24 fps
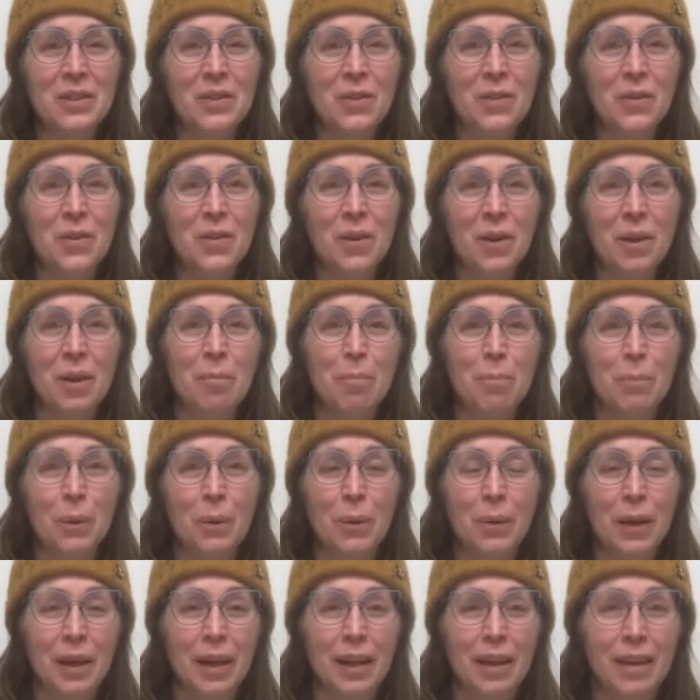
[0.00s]
or
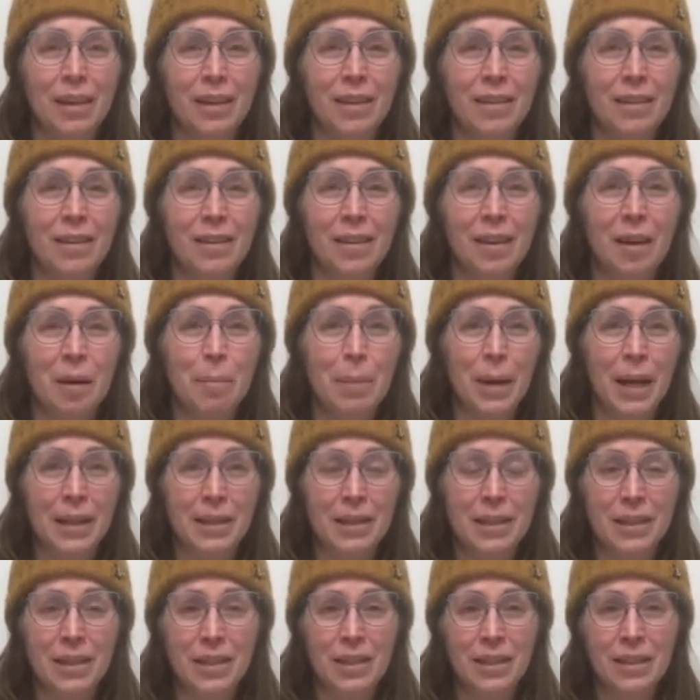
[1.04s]
broken
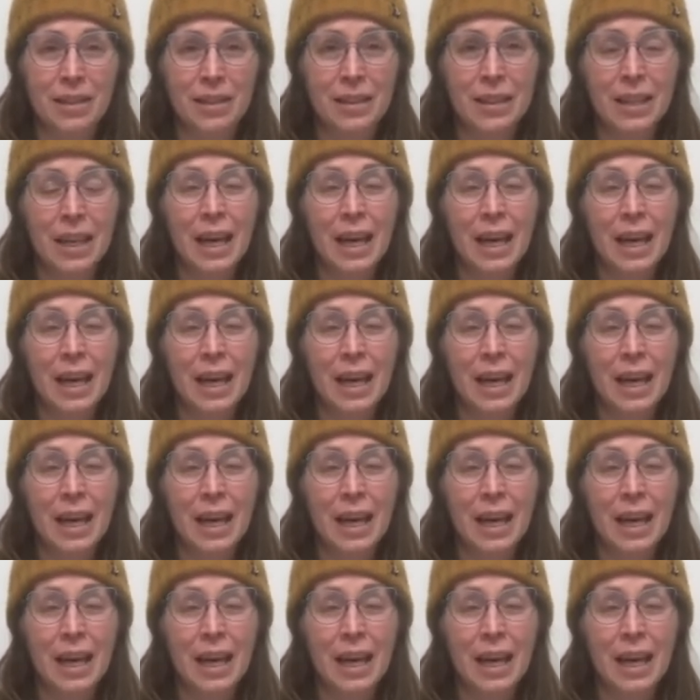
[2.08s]
appendages?